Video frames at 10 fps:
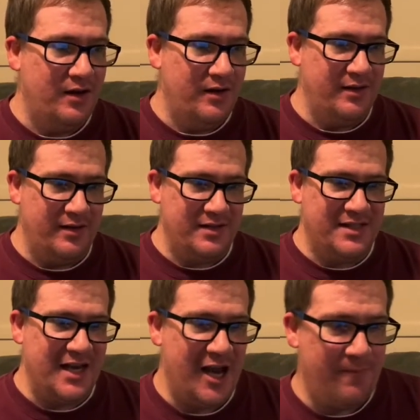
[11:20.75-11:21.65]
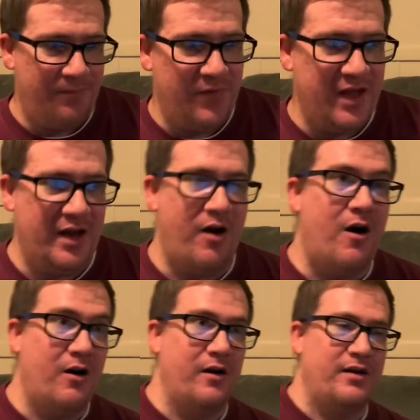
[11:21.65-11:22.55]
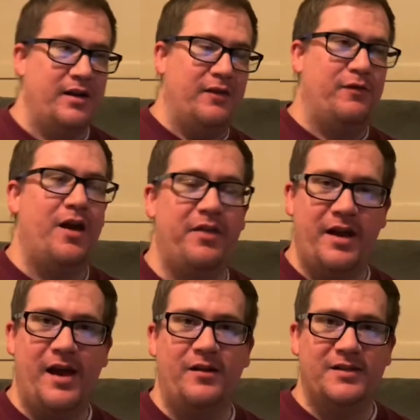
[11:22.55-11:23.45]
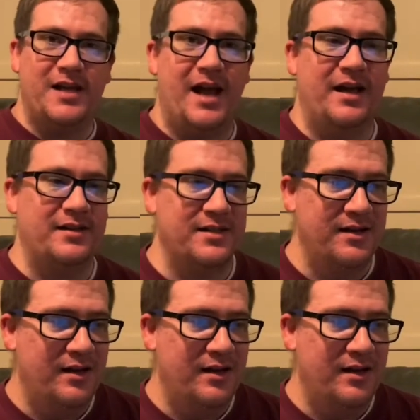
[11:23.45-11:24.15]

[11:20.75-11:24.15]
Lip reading: the same in heart, if nothing else, as